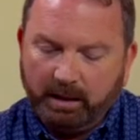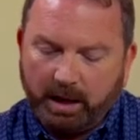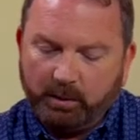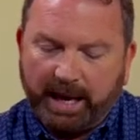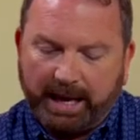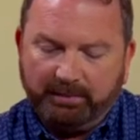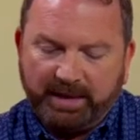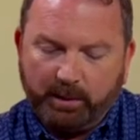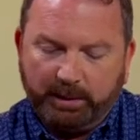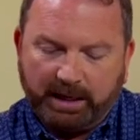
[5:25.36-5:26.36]
Okay,
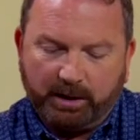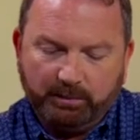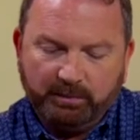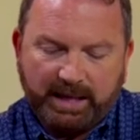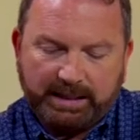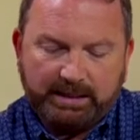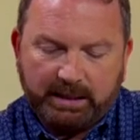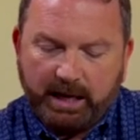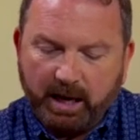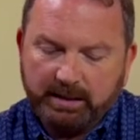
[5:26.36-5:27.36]
there we go. That's the
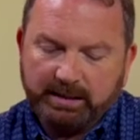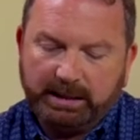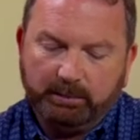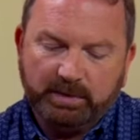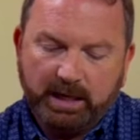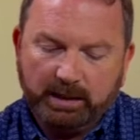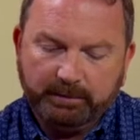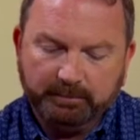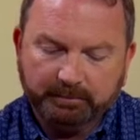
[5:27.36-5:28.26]
last seam done